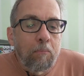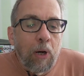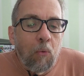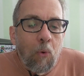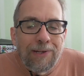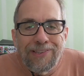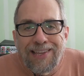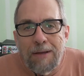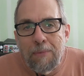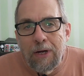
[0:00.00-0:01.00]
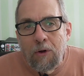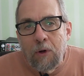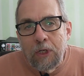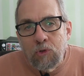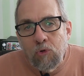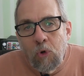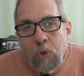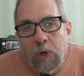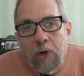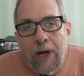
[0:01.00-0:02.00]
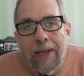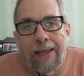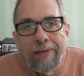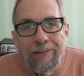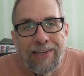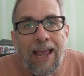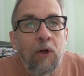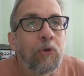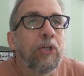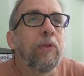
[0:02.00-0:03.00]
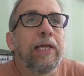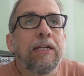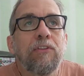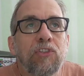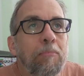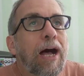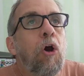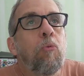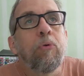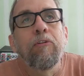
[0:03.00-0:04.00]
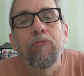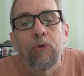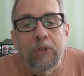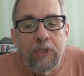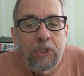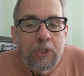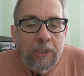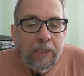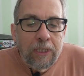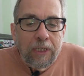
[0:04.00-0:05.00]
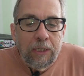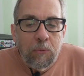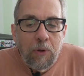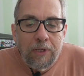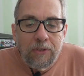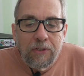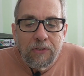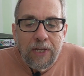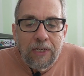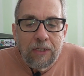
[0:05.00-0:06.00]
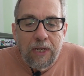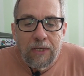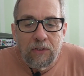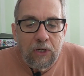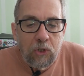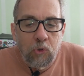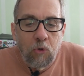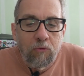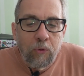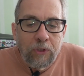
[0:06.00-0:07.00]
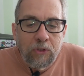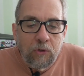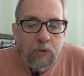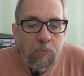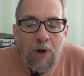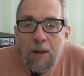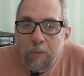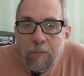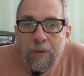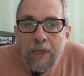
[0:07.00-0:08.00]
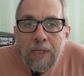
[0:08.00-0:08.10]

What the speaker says: But once that microcontroller has calculated some output voltage it wants to send as a control voltage, there's a problem,